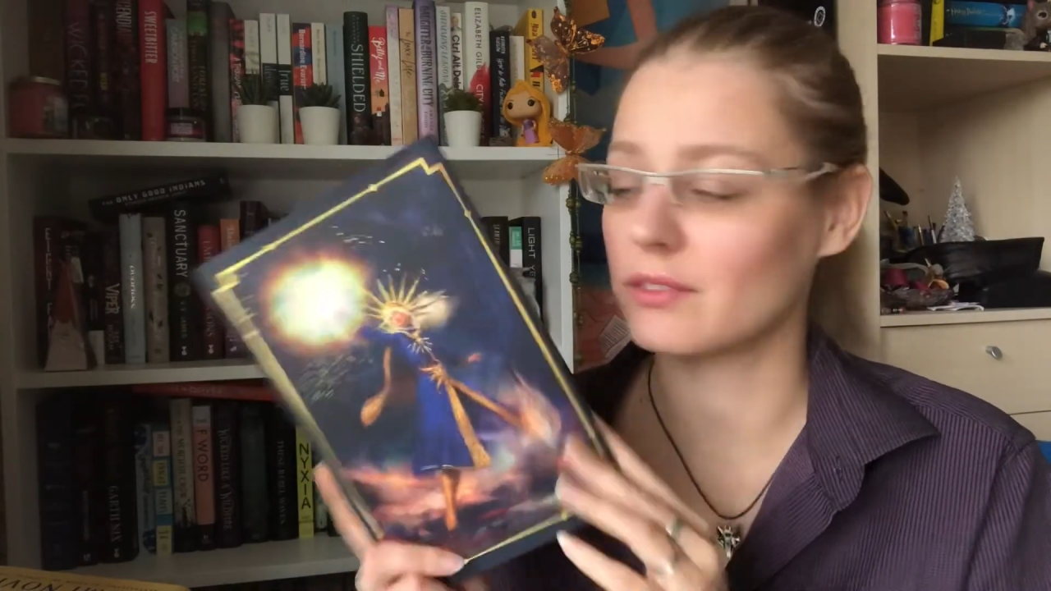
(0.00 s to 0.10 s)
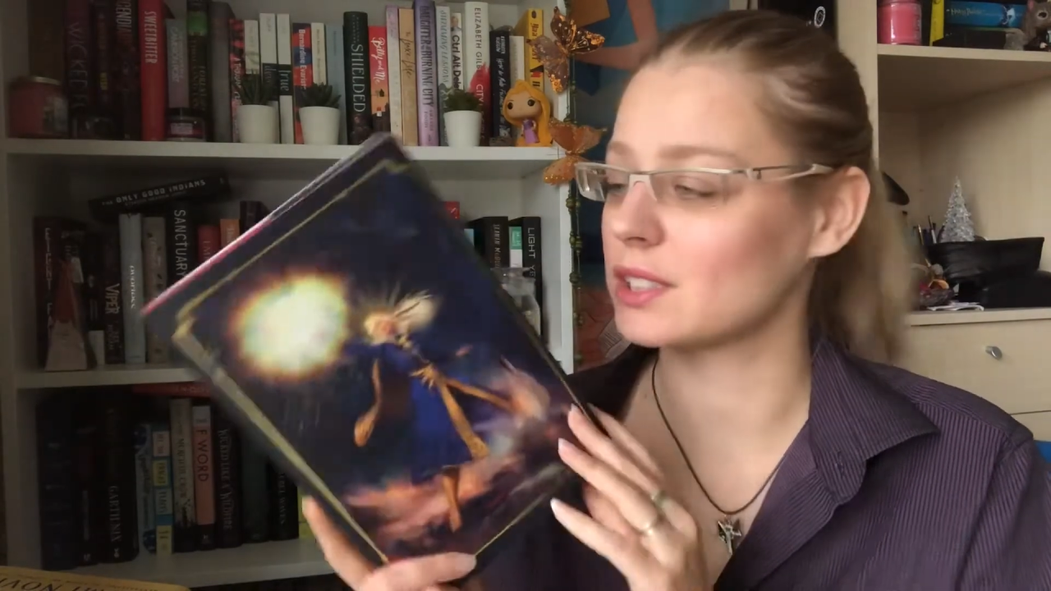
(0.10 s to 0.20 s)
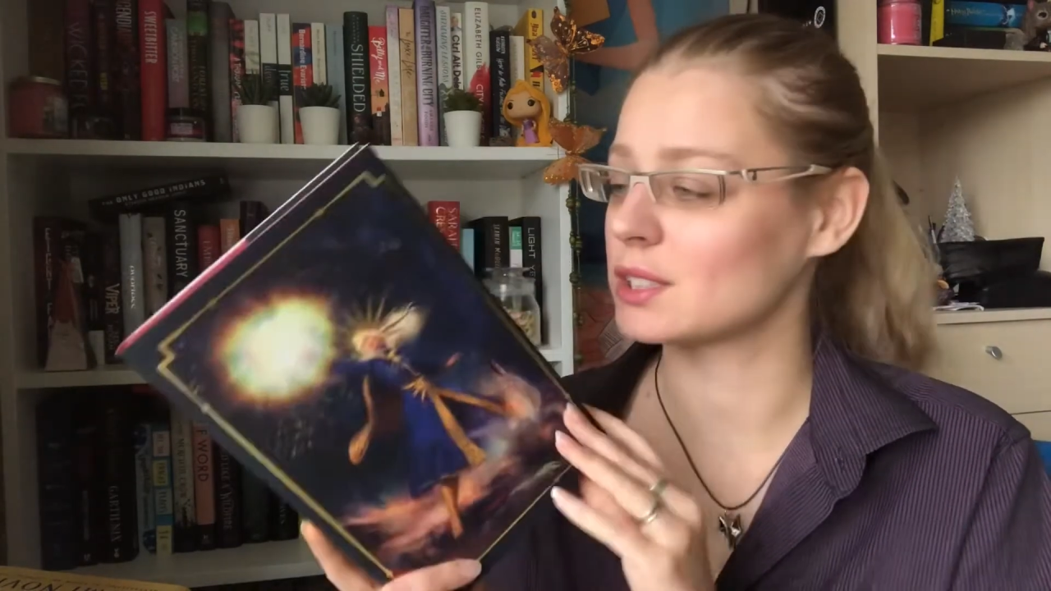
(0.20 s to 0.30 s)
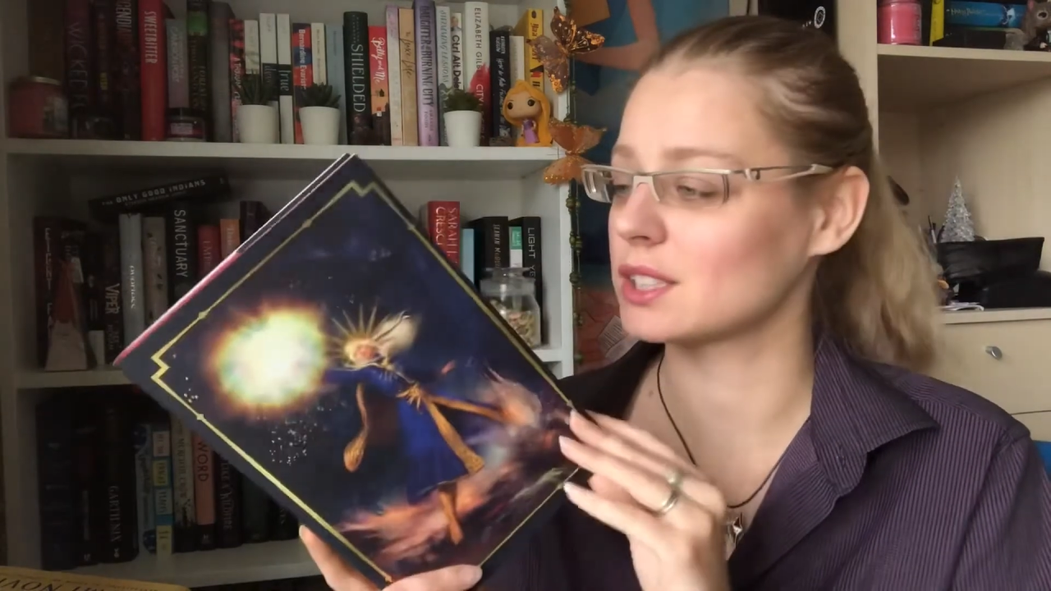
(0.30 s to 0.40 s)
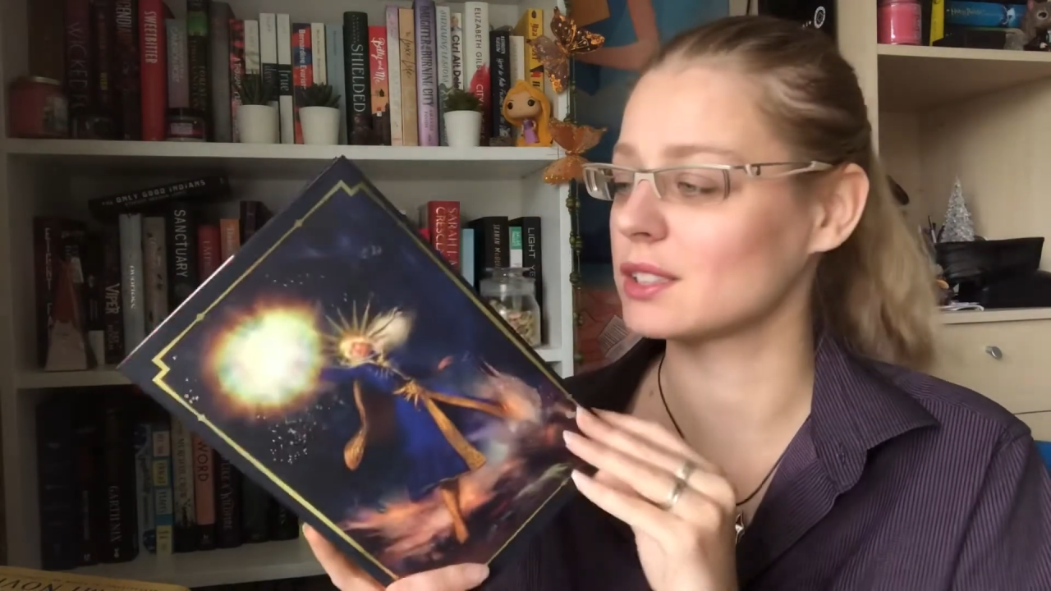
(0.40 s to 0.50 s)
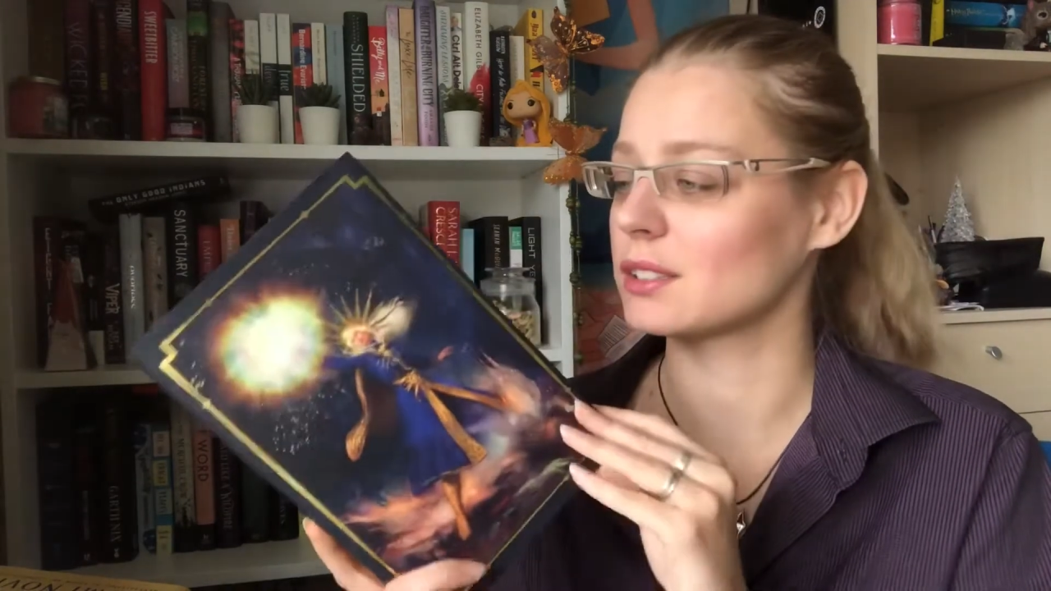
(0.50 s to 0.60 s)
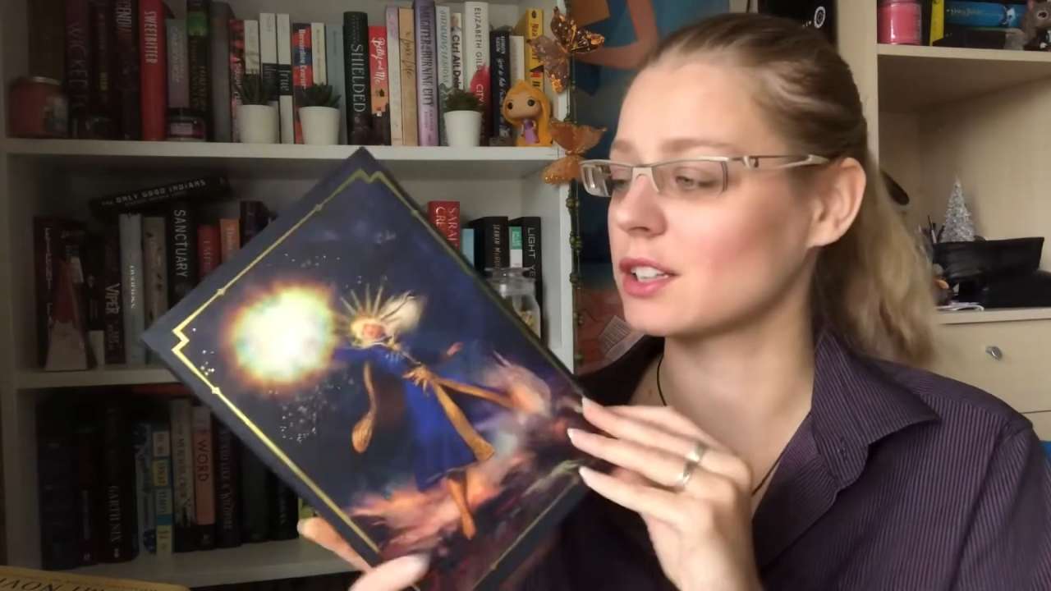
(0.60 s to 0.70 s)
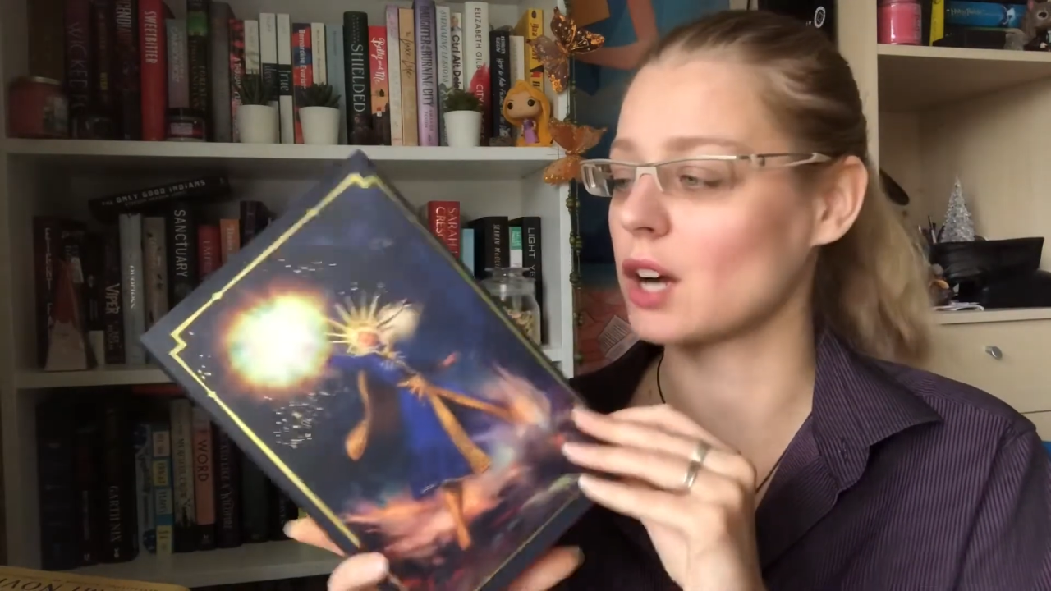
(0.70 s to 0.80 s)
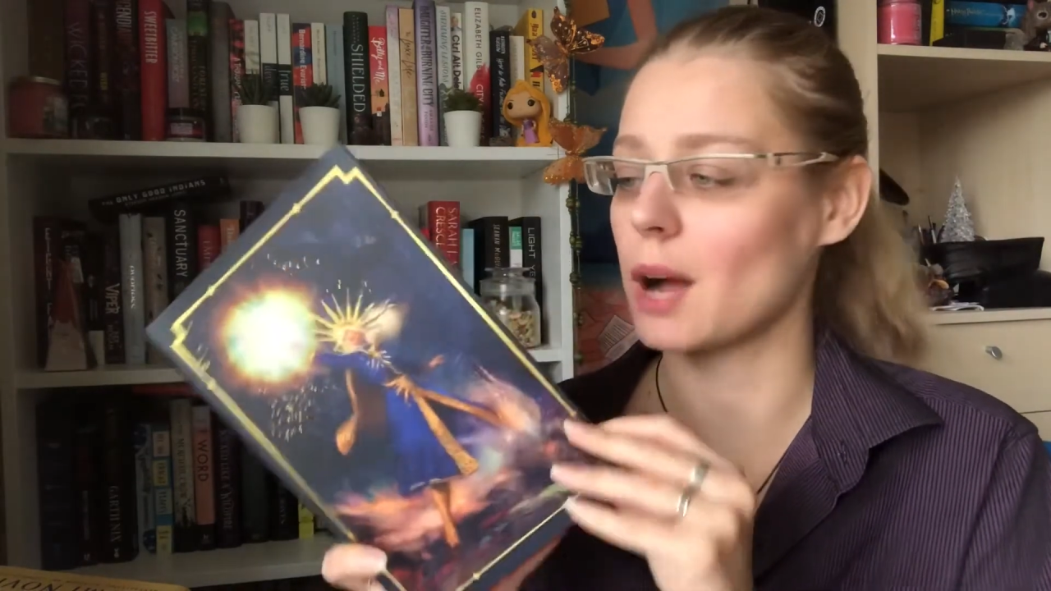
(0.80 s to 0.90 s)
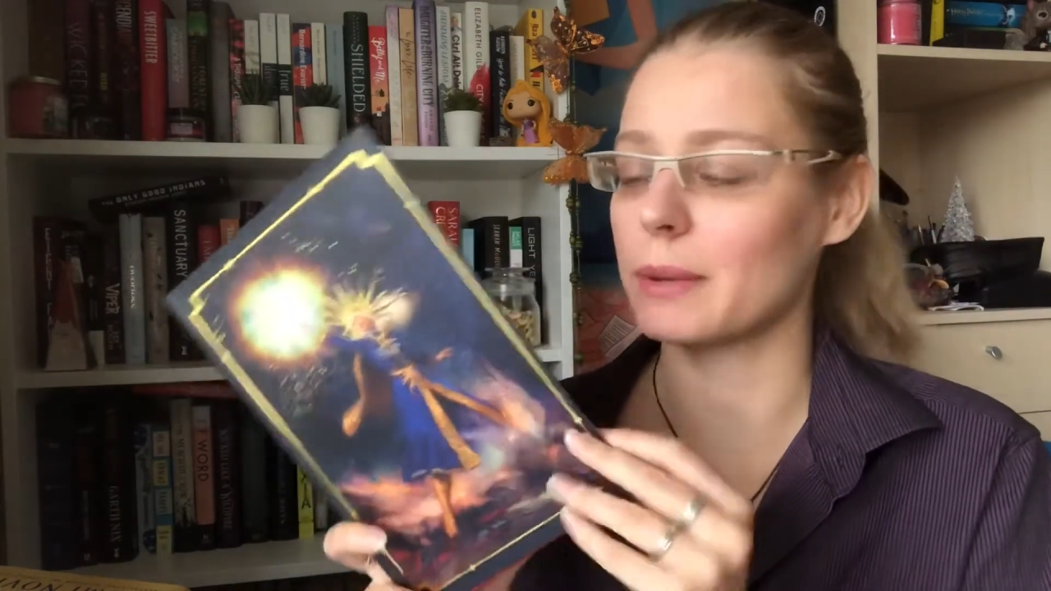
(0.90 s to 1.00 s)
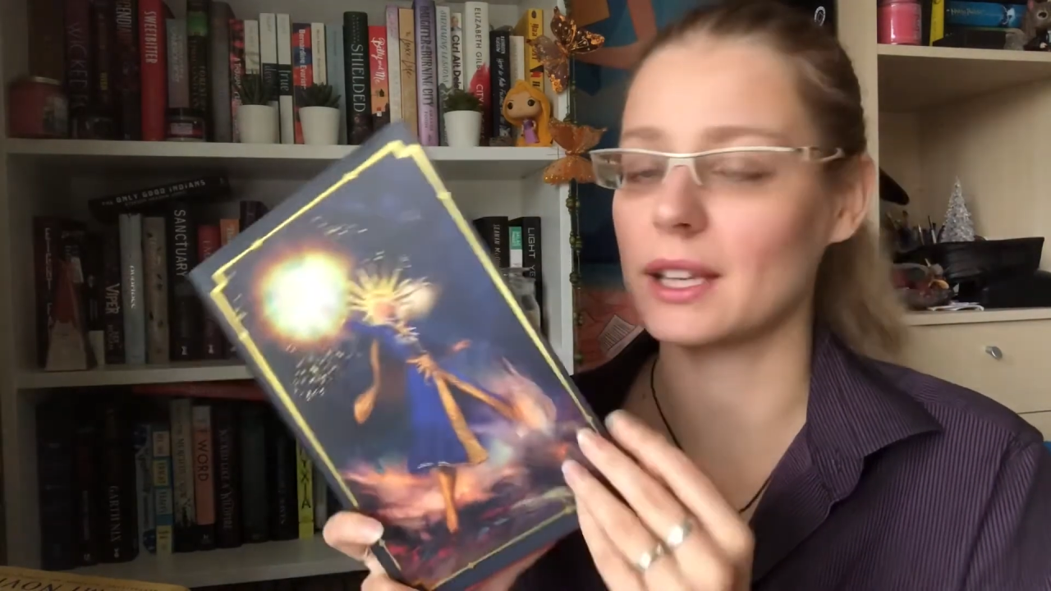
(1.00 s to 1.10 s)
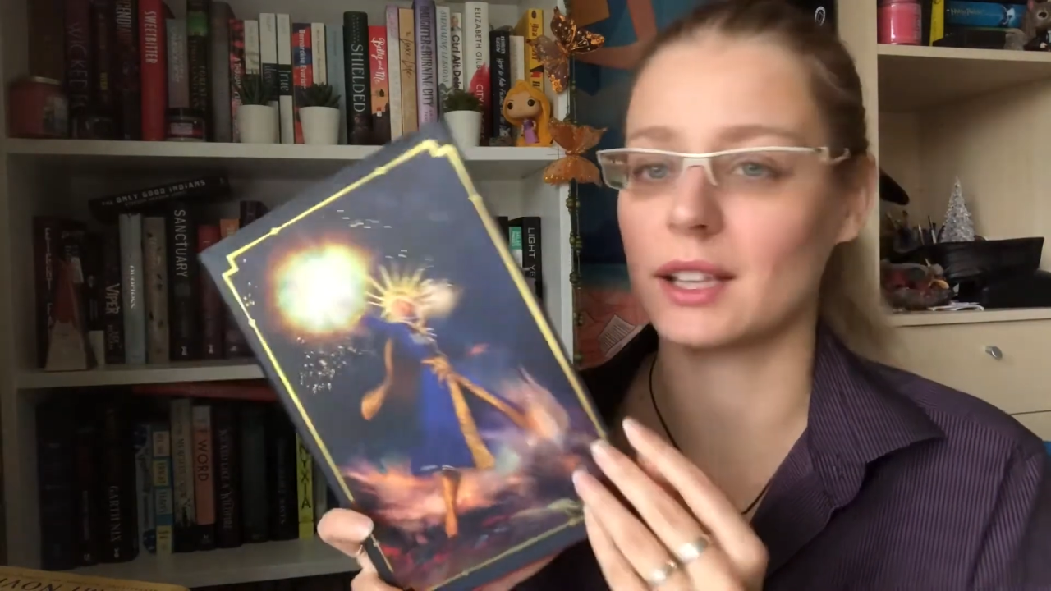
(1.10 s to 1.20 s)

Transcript: this copy.